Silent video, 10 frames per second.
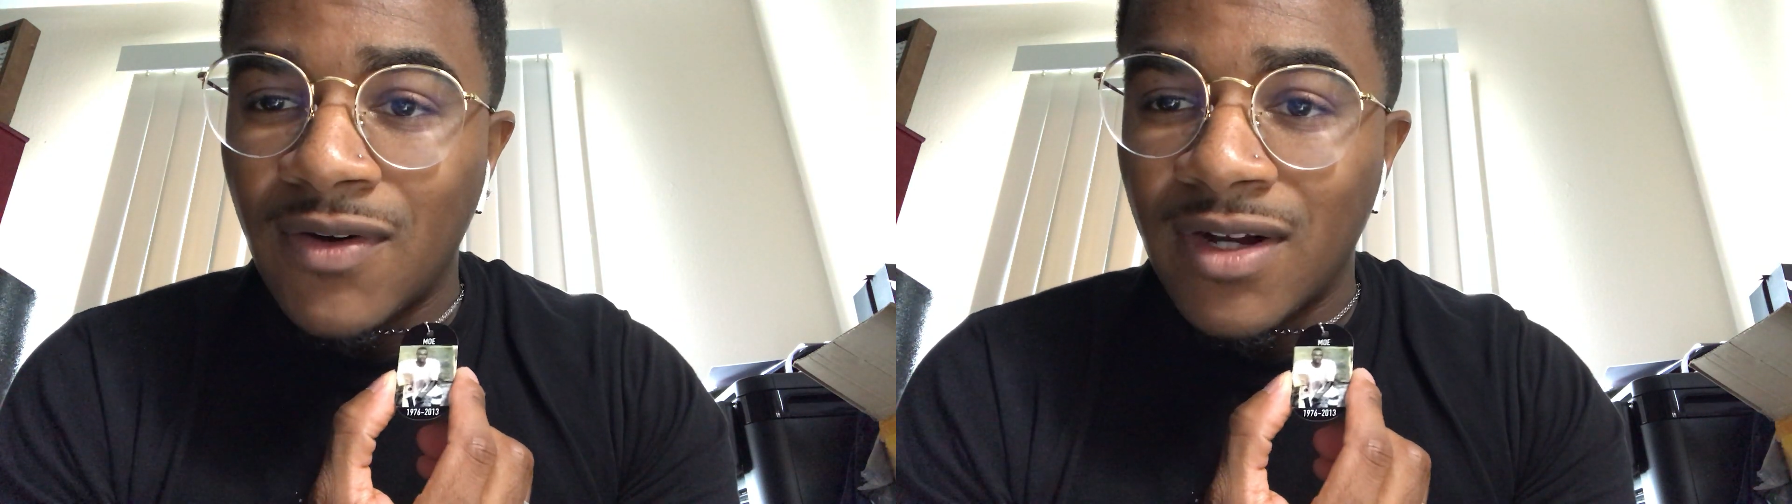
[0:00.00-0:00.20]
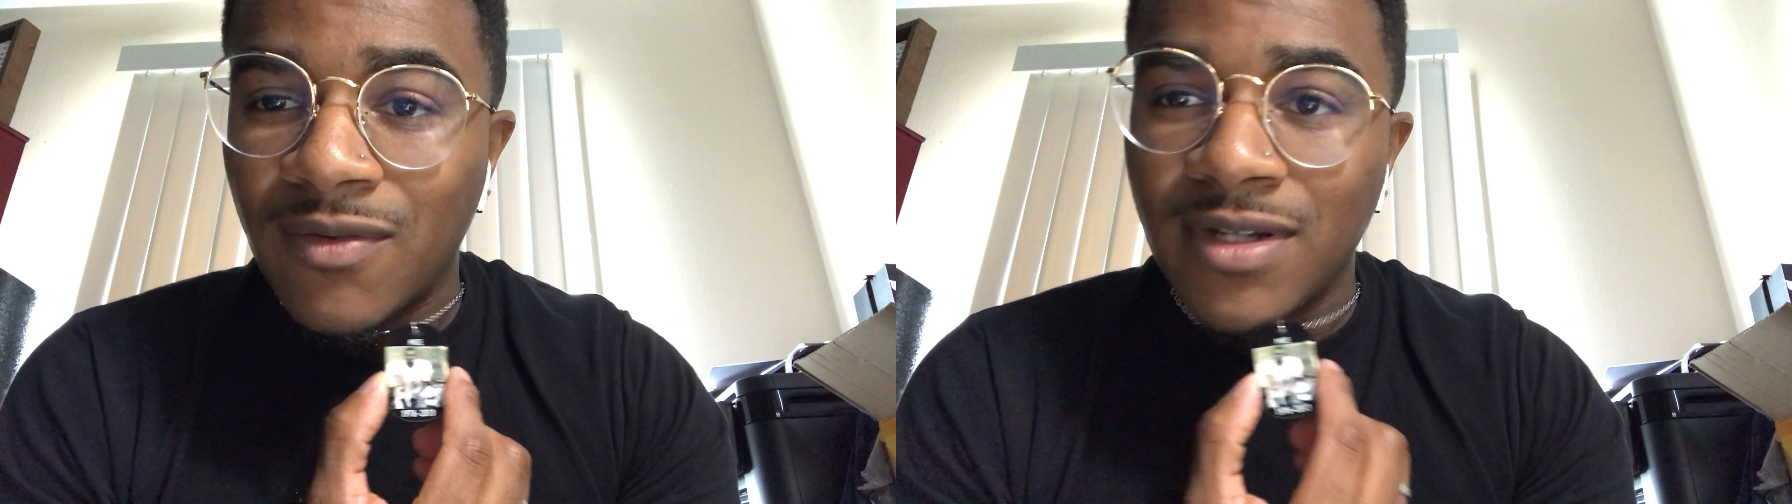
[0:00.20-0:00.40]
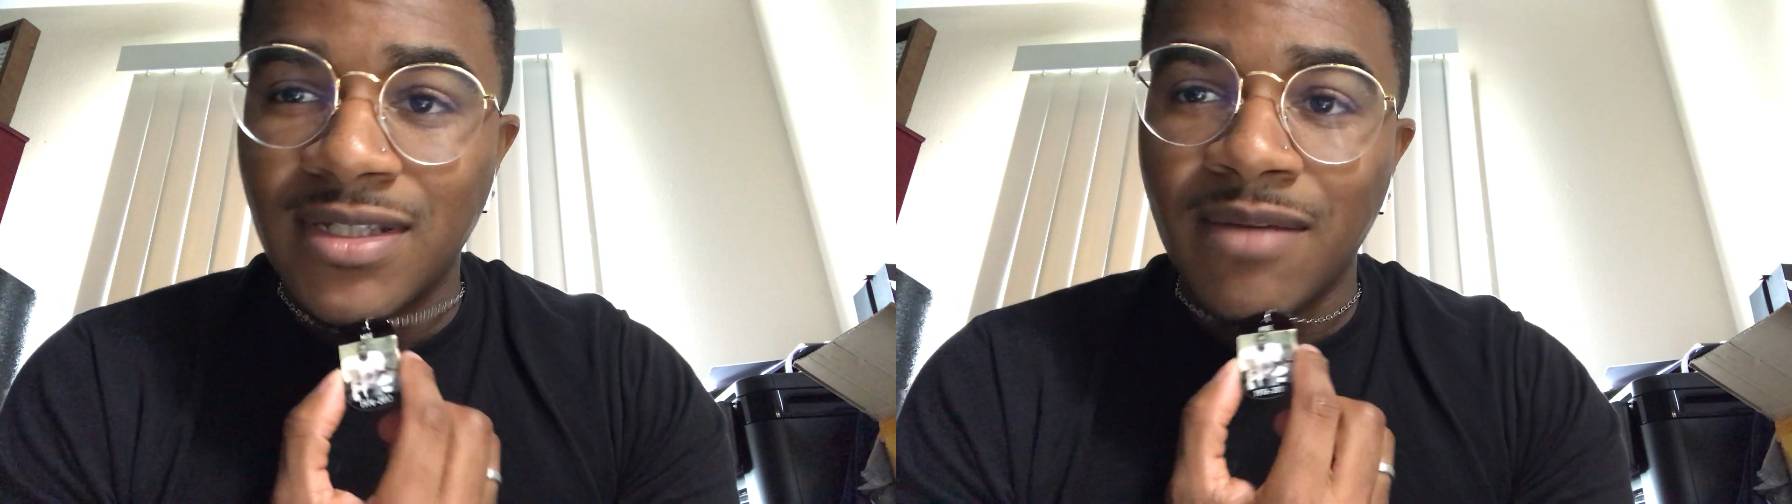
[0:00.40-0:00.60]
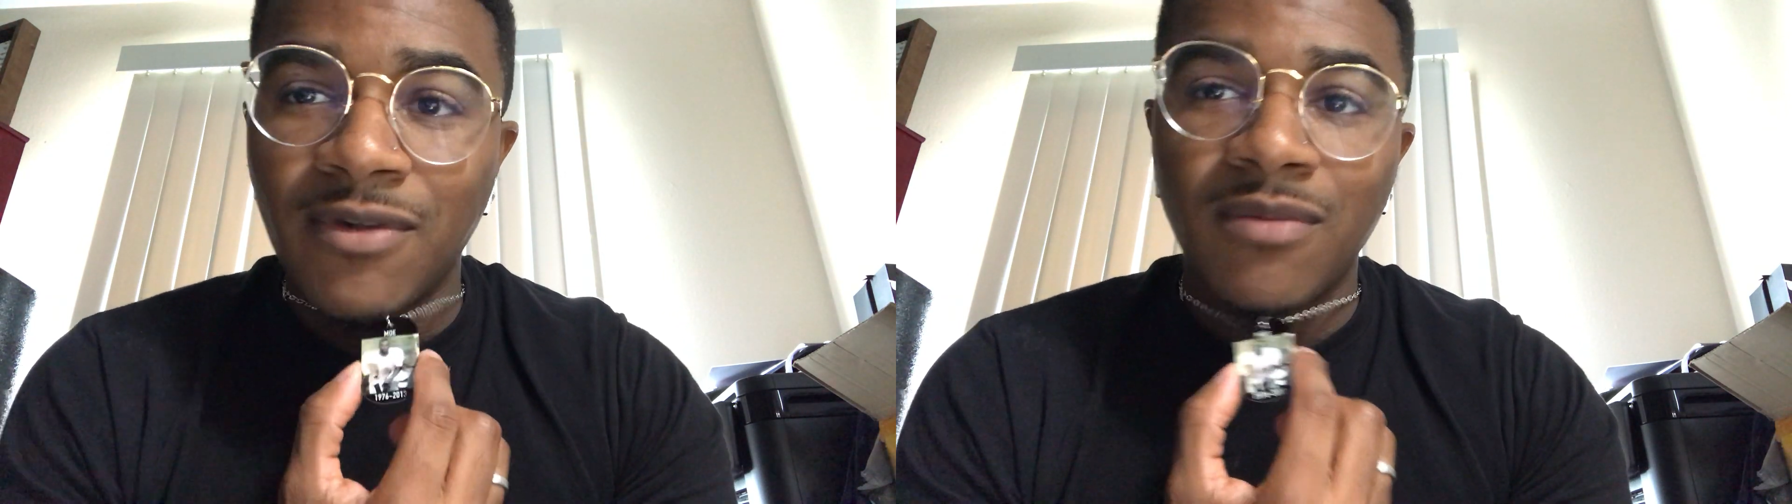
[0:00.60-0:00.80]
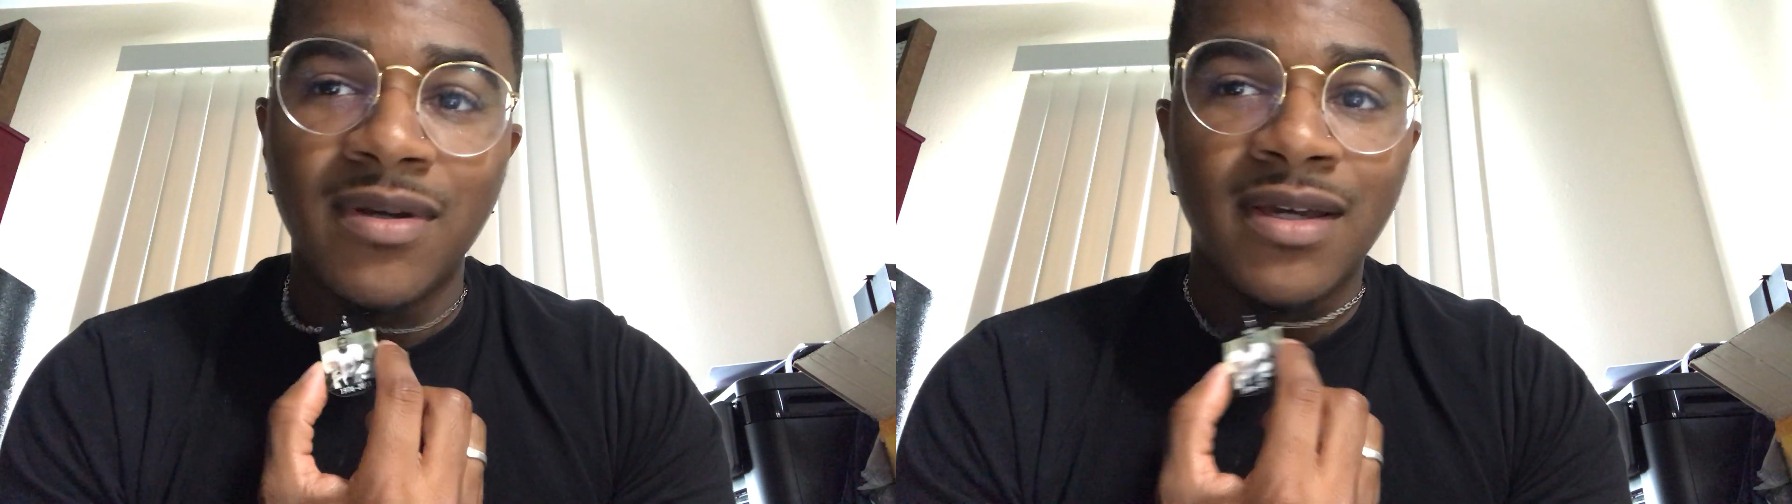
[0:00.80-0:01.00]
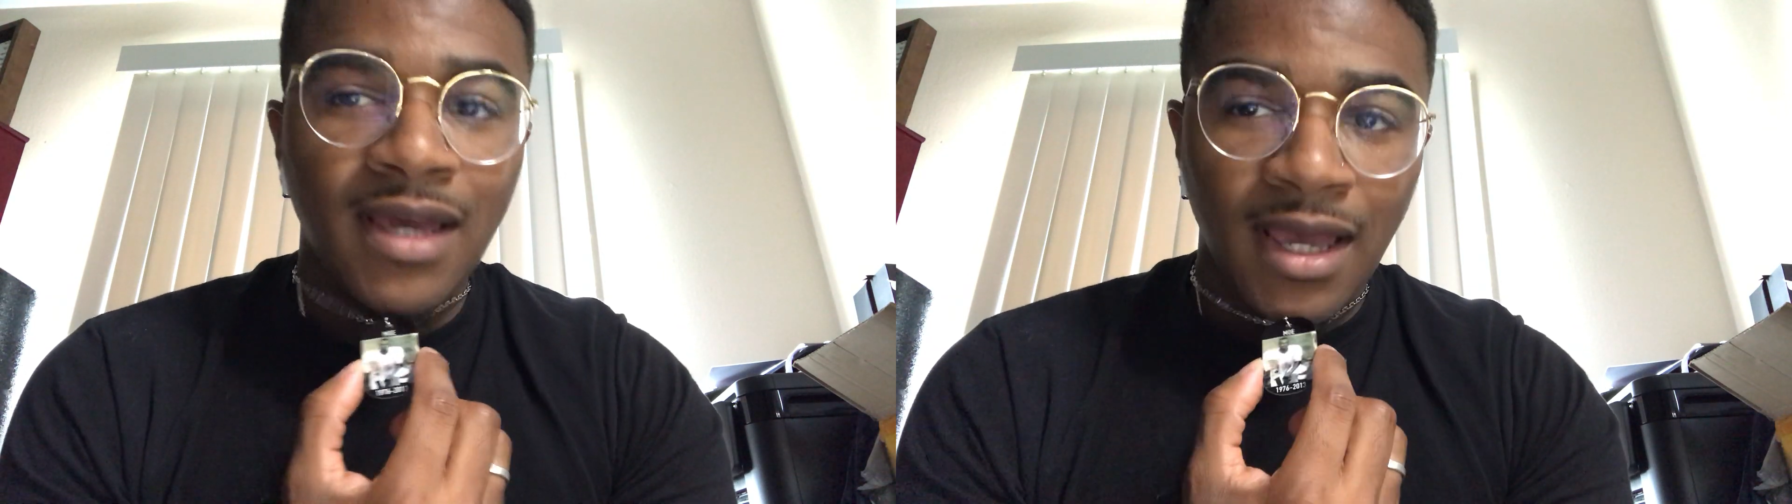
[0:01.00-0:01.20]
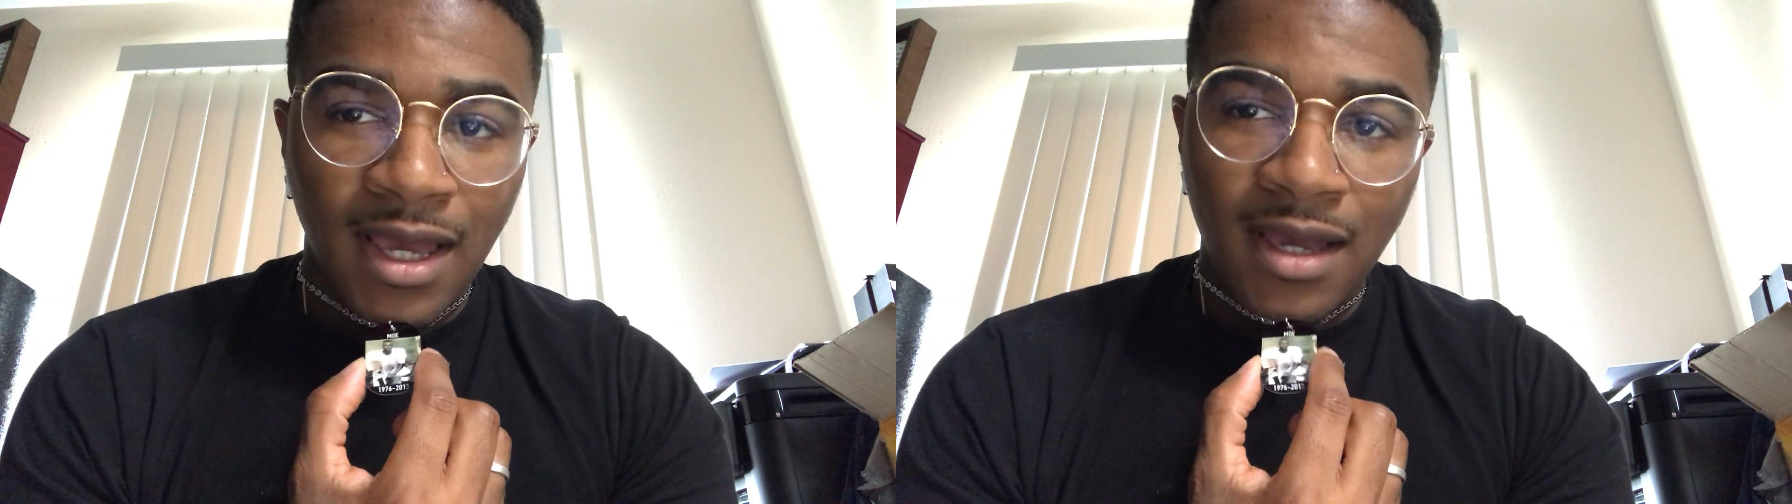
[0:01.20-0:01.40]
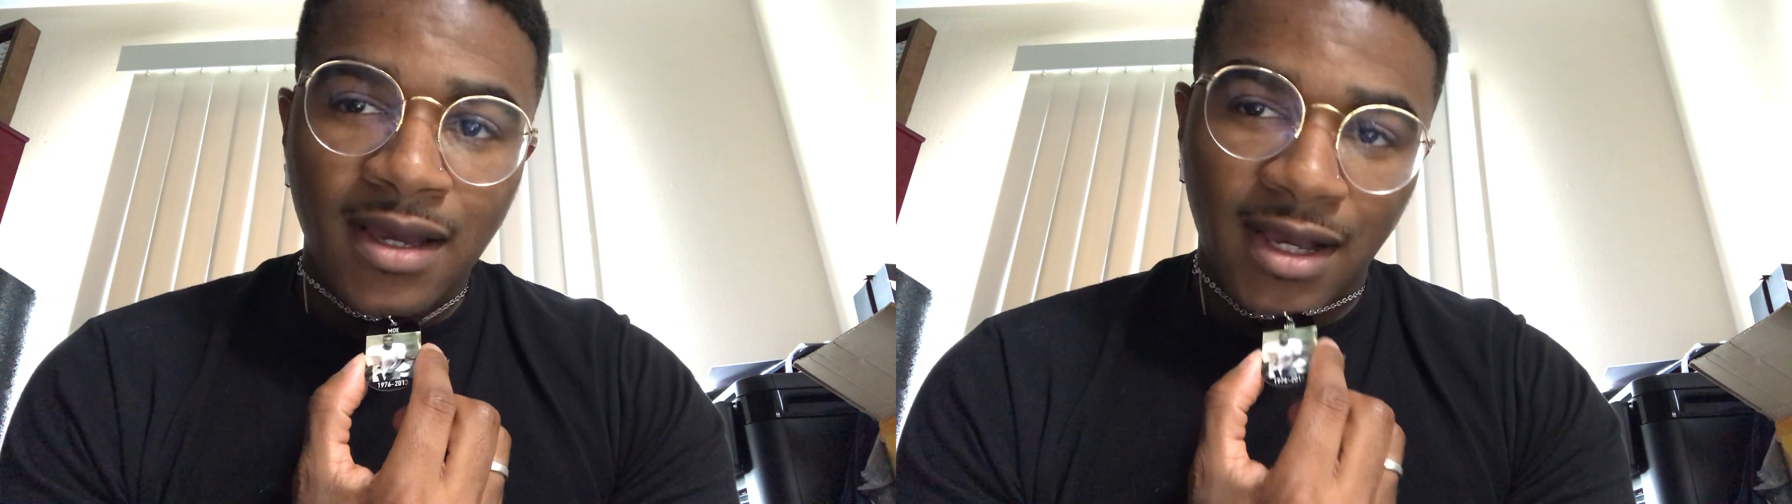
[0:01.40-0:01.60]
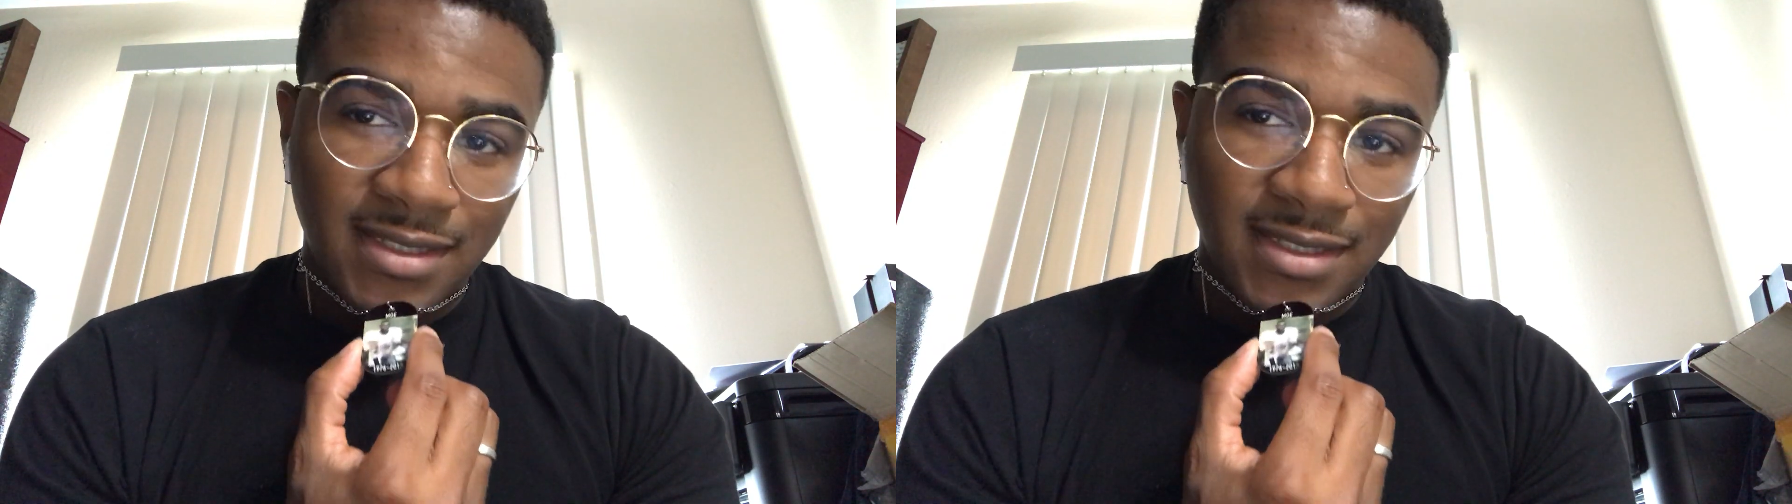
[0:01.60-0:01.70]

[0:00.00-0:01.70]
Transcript: I don't want to say Mo, but I